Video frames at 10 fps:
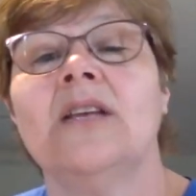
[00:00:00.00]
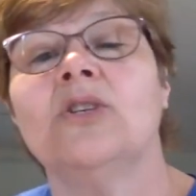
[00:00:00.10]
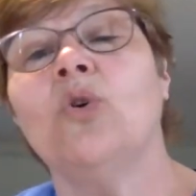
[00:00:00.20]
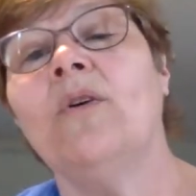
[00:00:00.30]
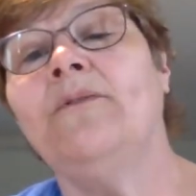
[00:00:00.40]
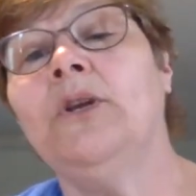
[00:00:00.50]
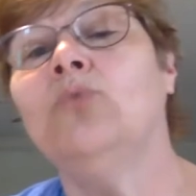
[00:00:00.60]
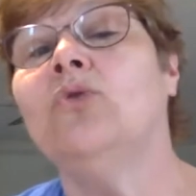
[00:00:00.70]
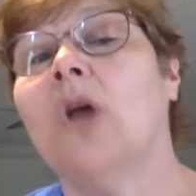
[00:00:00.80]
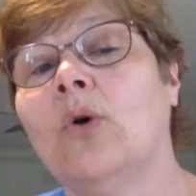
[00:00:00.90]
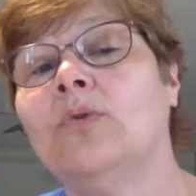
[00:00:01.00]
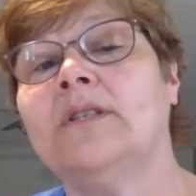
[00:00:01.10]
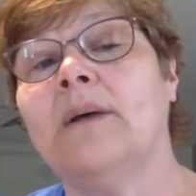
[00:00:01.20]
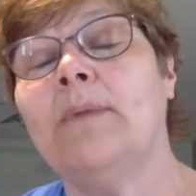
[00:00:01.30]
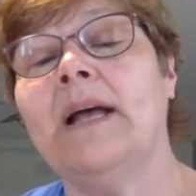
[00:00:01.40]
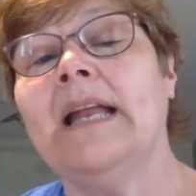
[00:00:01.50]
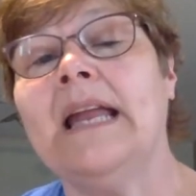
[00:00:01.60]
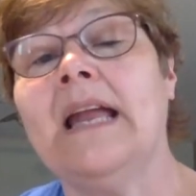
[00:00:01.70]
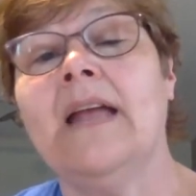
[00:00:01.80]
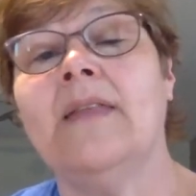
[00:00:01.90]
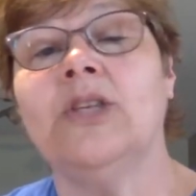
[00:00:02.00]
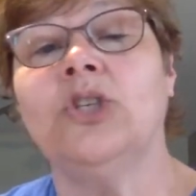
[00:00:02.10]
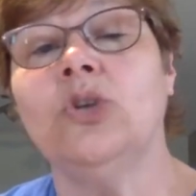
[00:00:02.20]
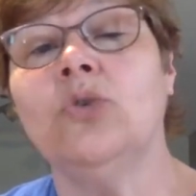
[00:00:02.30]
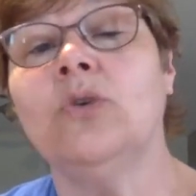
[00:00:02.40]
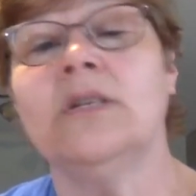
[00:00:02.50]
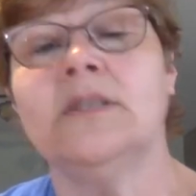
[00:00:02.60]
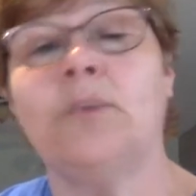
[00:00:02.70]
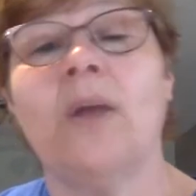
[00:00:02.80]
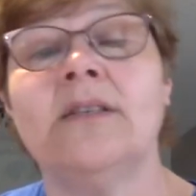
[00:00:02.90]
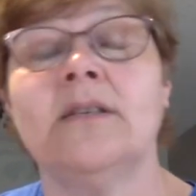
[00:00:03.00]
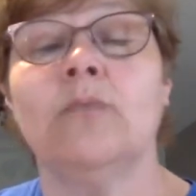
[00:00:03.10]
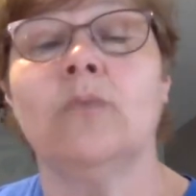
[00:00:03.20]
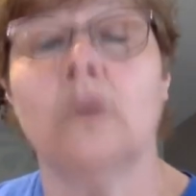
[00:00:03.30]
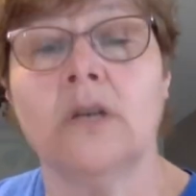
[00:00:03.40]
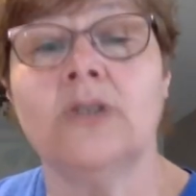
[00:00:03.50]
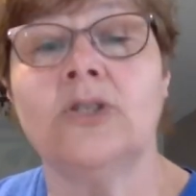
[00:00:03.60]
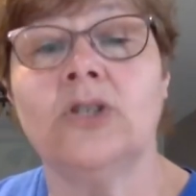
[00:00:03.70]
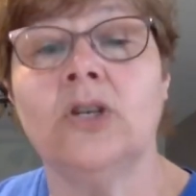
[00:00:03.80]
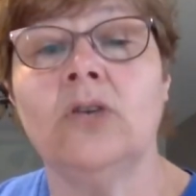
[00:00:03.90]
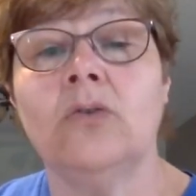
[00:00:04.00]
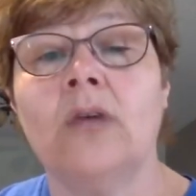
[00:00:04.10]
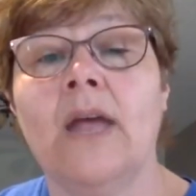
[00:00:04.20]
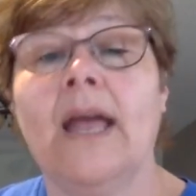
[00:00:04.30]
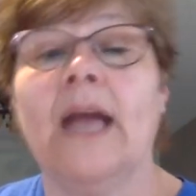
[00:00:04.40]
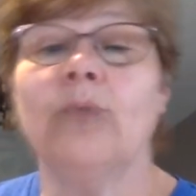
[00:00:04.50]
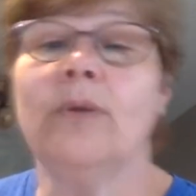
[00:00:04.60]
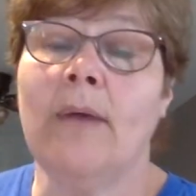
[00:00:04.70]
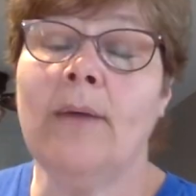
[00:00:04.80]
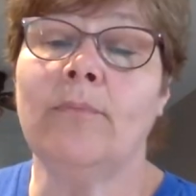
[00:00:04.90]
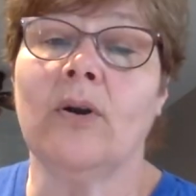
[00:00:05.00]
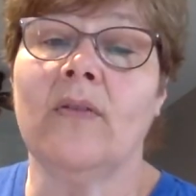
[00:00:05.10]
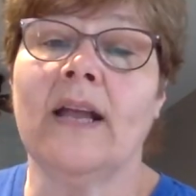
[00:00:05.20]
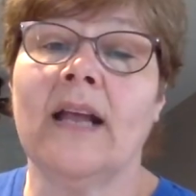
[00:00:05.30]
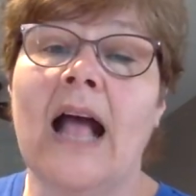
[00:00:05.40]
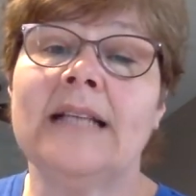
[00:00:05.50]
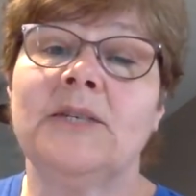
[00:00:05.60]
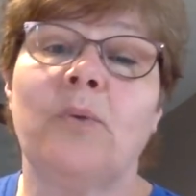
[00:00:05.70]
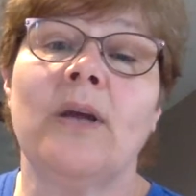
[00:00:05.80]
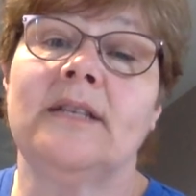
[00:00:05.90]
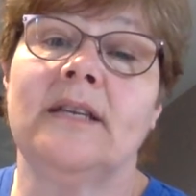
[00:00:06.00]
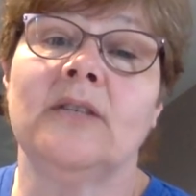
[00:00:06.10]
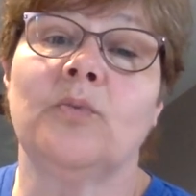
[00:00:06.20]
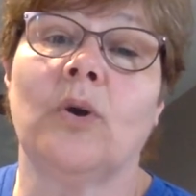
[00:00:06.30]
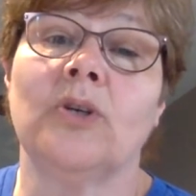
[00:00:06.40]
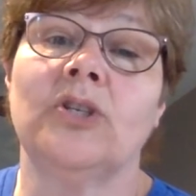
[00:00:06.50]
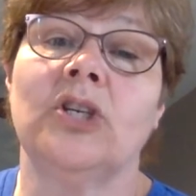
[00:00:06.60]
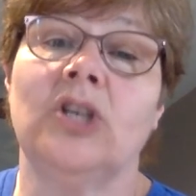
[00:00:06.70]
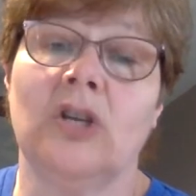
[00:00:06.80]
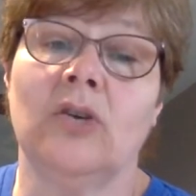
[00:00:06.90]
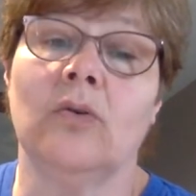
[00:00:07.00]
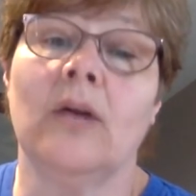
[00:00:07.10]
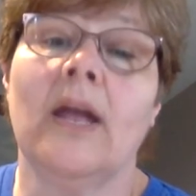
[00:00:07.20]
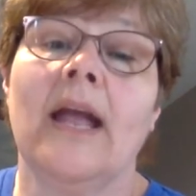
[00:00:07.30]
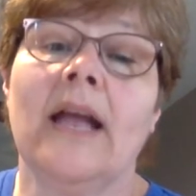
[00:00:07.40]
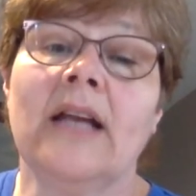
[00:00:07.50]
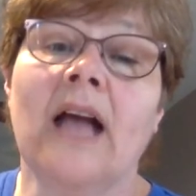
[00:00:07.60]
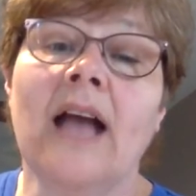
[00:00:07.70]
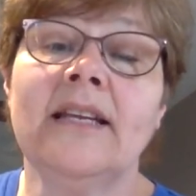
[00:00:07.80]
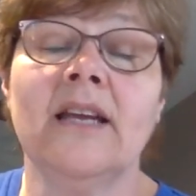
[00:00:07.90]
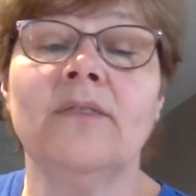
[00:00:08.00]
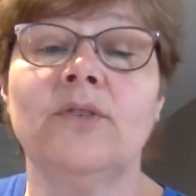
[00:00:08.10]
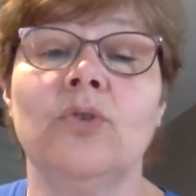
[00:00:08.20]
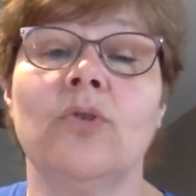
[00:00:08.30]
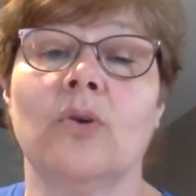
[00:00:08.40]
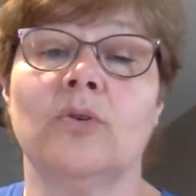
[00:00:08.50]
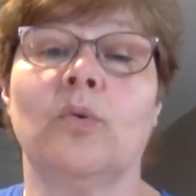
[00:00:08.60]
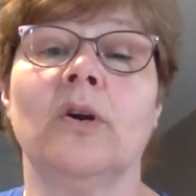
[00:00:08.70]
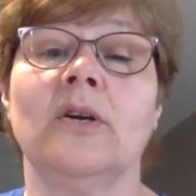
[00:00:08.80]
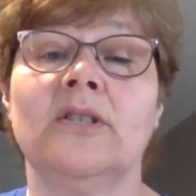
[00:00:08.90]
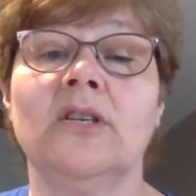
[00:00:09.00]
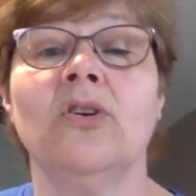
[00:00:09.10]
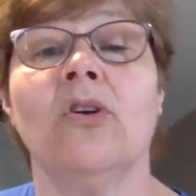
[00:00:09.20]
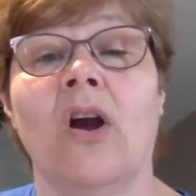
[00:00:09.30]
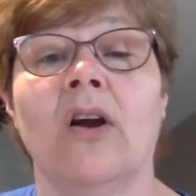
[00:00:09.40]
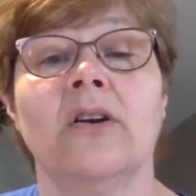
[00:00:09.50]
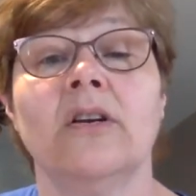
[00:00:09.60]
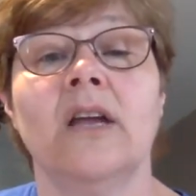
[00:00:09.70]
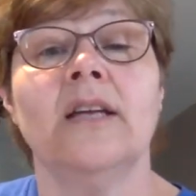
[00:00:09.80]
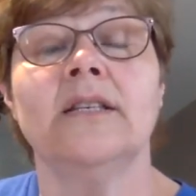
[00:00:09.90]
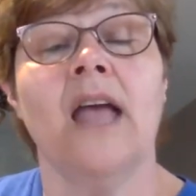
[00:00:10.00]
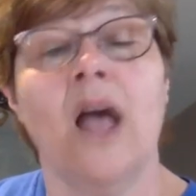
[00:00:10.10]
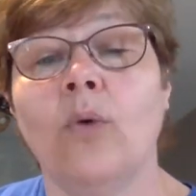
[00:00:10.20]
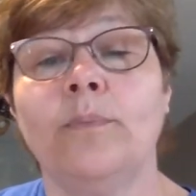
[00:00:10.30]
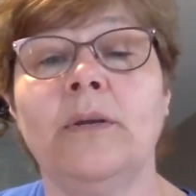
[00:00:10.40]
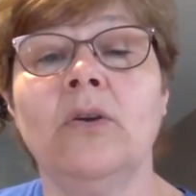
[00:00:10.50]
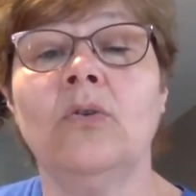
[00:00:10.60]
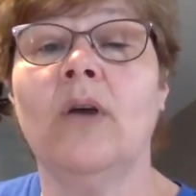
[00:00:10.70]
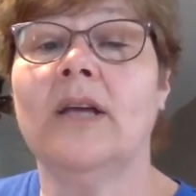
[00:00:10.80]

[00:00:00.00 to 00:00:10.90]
So if you know somebody that you could spread some words to, and remember that God spreads His word to you, and God gives you those words in your heart to help you,